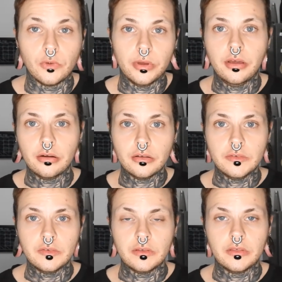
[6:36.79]
soy
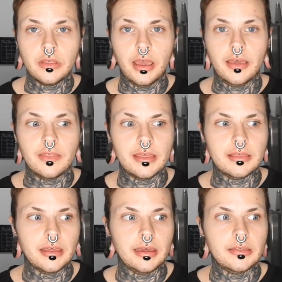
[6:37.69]
curls and
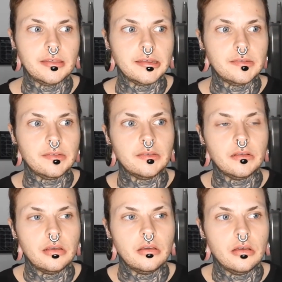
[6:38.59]
then like this